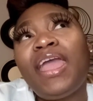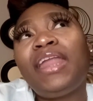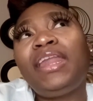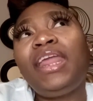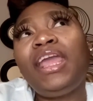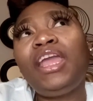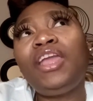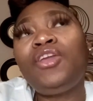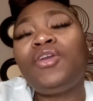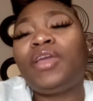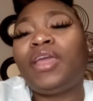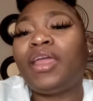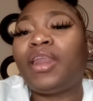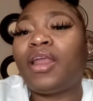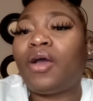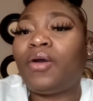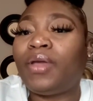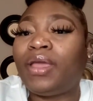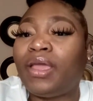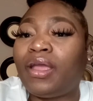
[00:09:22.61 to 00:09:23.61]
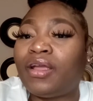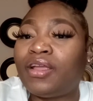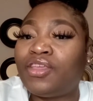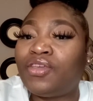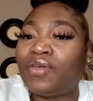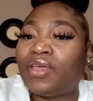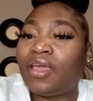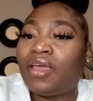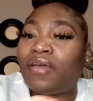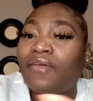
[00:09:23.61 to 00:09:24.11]
and then you get on here,
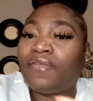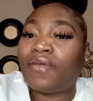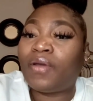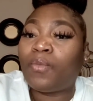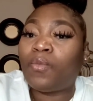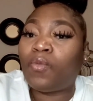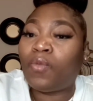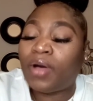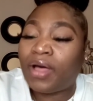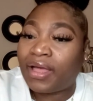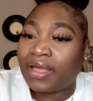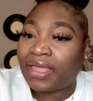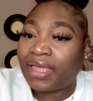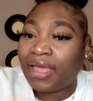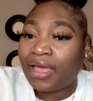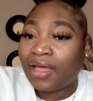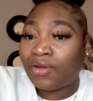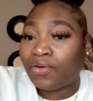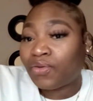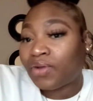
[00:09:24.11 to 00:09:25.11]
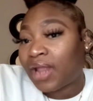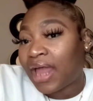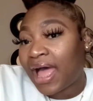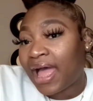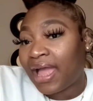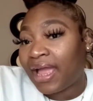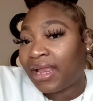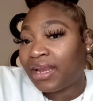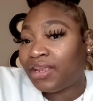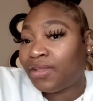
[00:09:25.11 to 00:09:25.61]
you give him what?
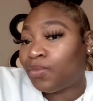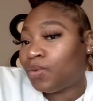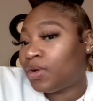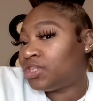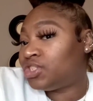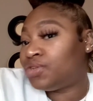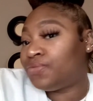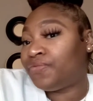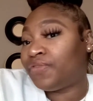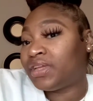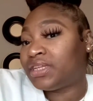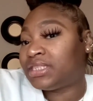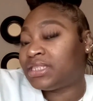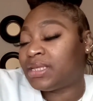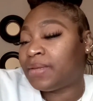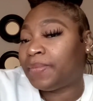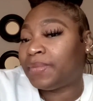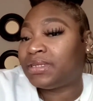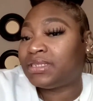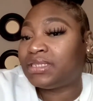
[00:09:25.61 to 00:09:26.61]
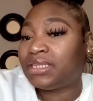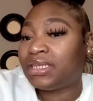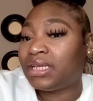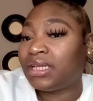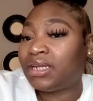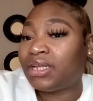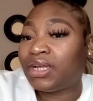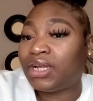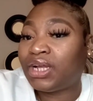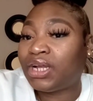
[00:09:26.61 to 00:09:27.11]
Candlelight, you what you fixed him a
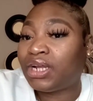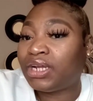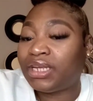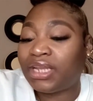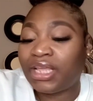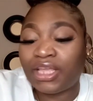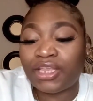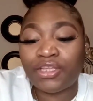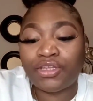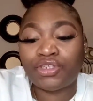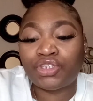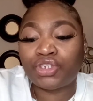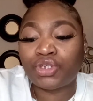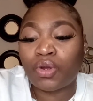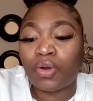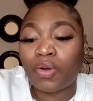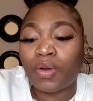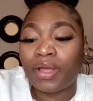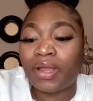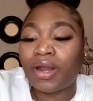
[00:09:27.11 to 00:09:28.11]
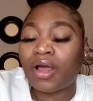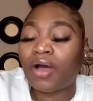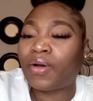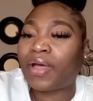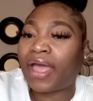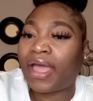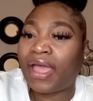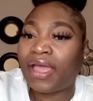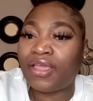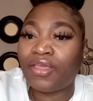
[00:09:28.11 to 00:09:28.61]
dinner, then you showing,
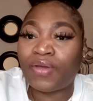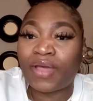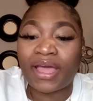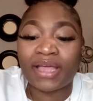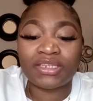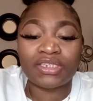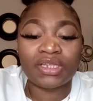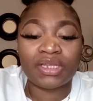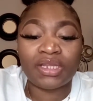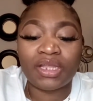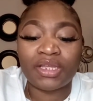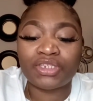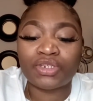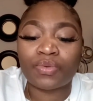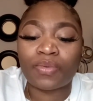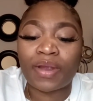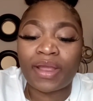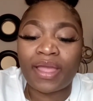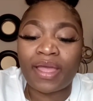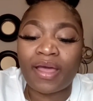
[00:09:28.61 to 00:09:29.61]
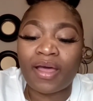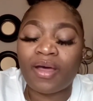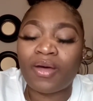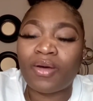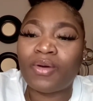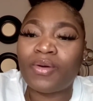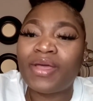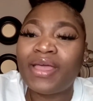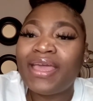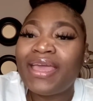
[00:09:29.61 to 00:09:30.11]
okay, you got your lingerie
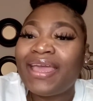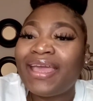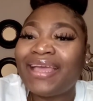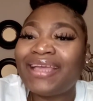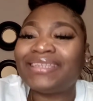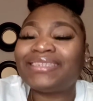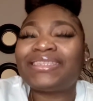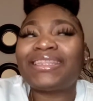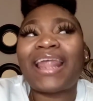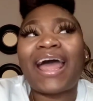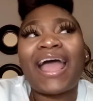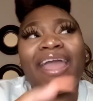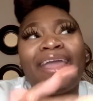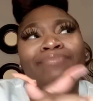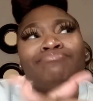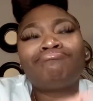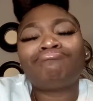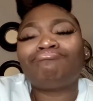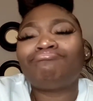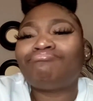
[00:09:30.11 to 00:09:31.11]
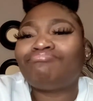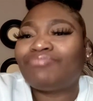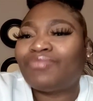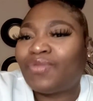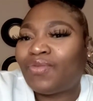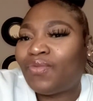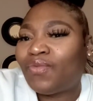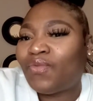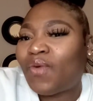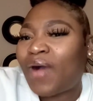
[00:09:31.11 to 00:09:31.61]
on. It's like,
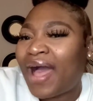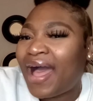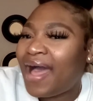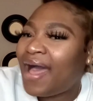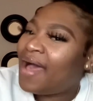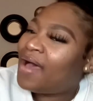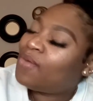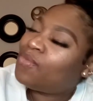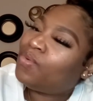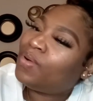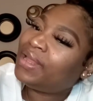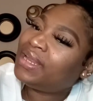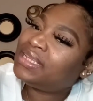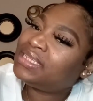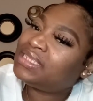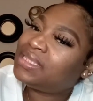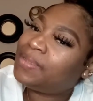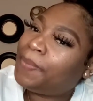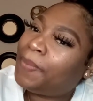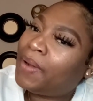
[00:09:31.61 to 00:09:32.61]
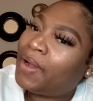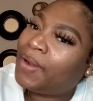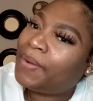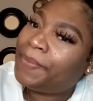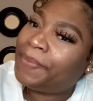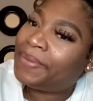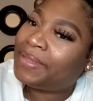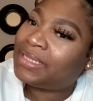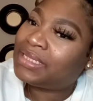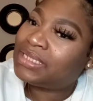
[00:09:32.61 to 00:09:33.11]
wow, what is the
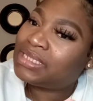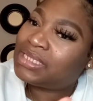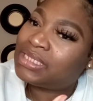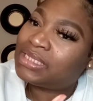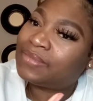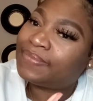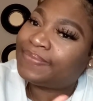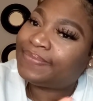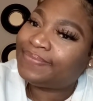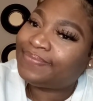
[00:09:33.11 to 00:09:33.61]
purpose?